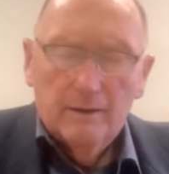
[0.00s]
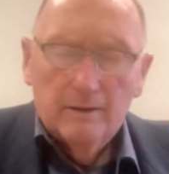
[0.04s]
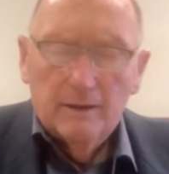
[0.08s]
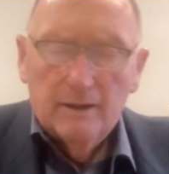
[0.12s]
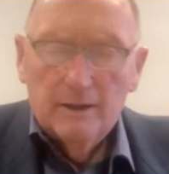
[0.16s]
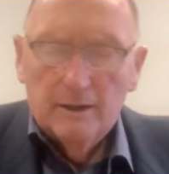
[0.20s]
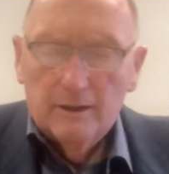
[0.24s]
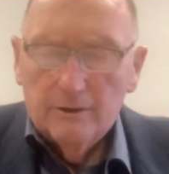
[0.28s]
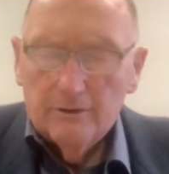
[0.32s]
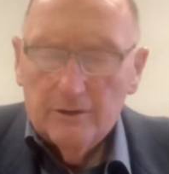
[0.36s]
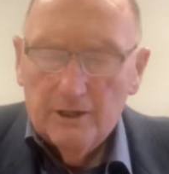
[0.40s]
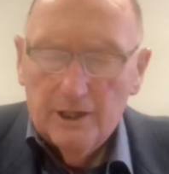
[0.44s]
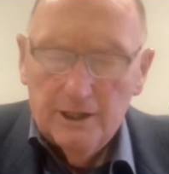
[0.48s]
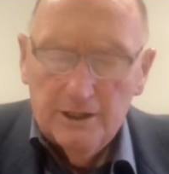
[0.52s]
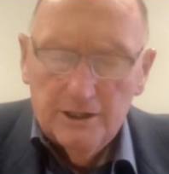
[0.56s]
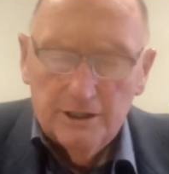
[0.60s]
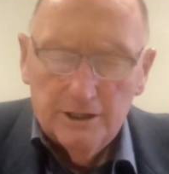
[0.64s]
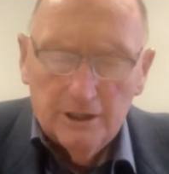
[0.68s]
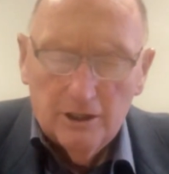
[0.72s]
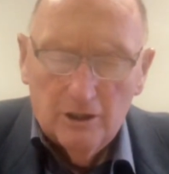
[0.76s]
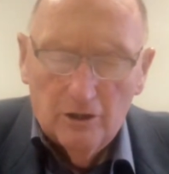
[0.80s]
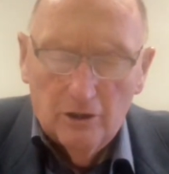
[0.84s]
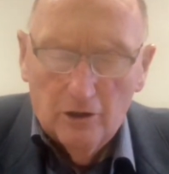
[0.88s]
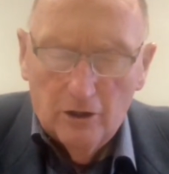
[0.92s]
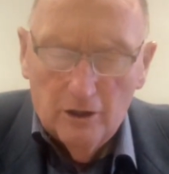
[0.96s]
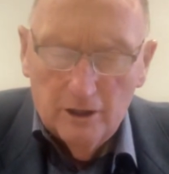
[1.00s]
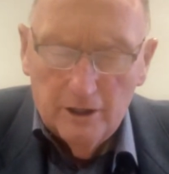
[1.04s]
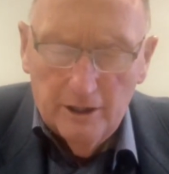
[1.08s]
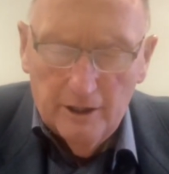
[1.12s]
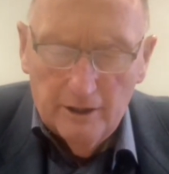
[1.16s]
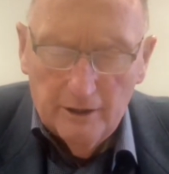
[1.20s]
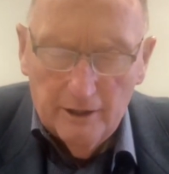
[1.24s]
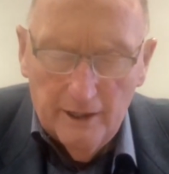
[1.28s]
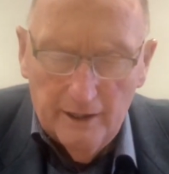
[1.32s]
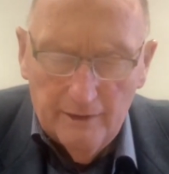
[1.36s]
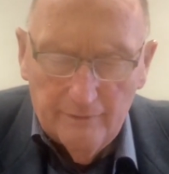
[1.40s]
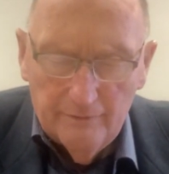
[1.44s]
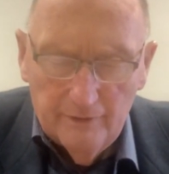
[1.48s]
Our gracious God, our
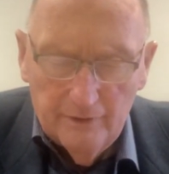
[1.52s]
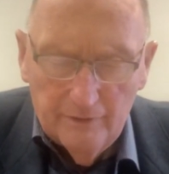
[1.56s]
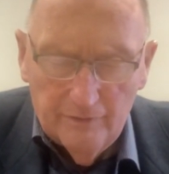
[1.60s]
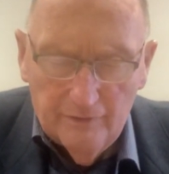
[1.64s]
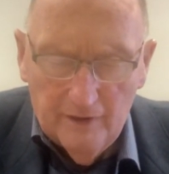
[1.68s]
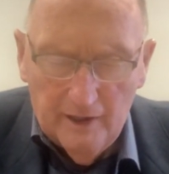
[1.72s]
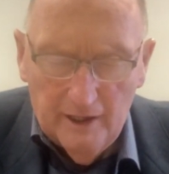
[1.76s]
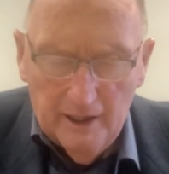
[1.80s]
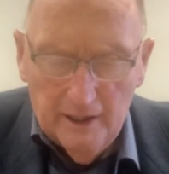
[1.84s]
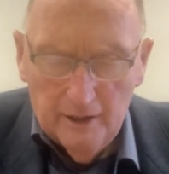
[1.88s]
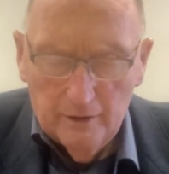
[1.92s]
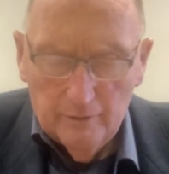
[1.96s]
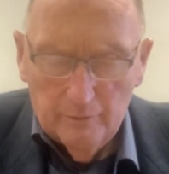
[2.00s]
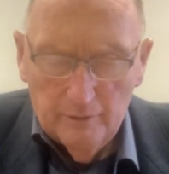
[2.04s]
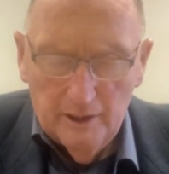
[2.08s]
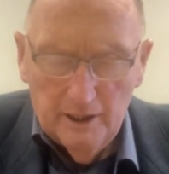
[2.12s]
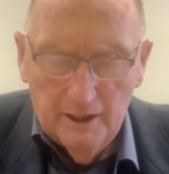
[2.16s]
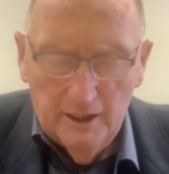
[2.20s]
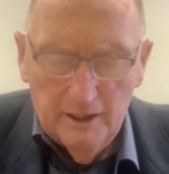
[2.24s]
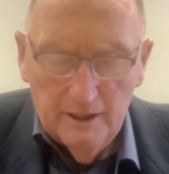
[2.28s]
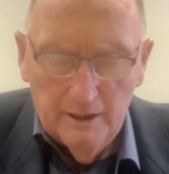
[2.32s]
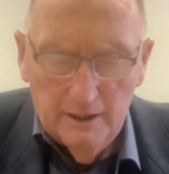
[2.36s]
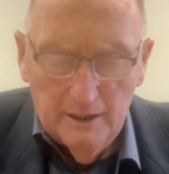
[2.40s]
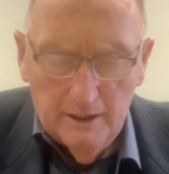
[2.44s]
Heavenly Father, we